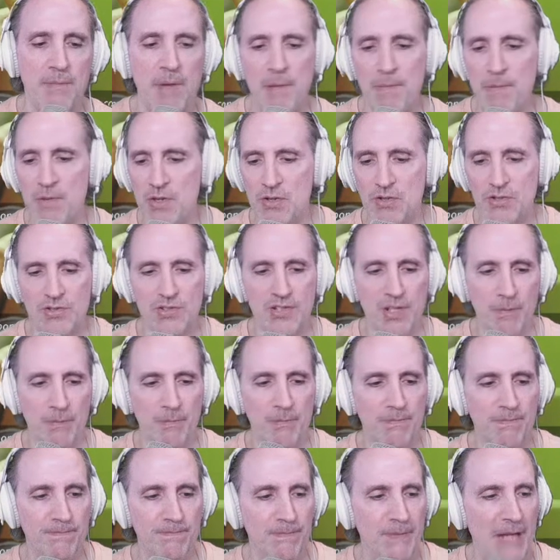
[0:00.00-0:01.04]
maybe there's
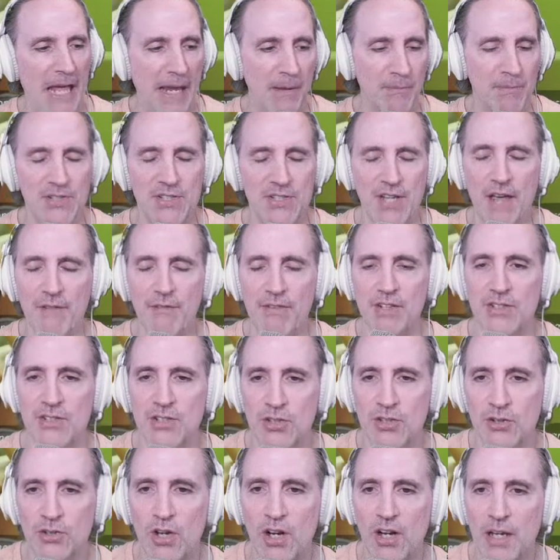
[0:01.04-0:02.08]
some Game 7s
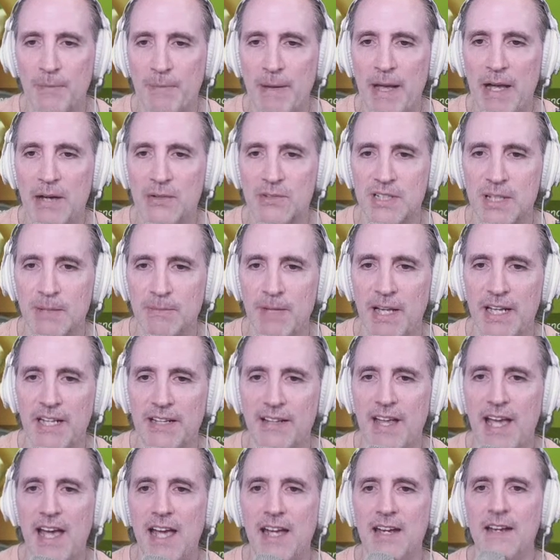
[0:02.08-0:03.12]
to talk about, something like
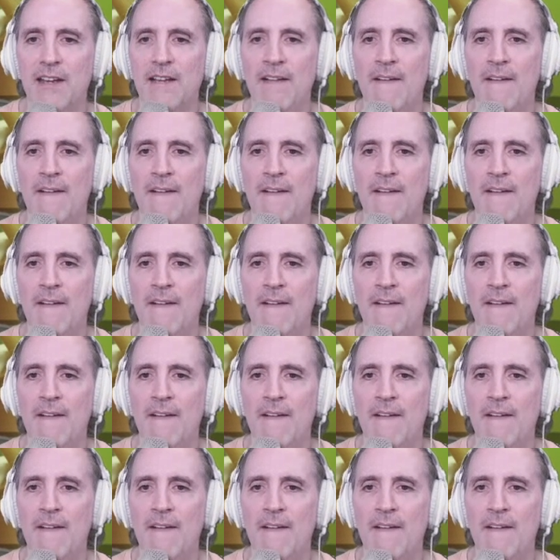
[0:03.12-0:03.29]
that.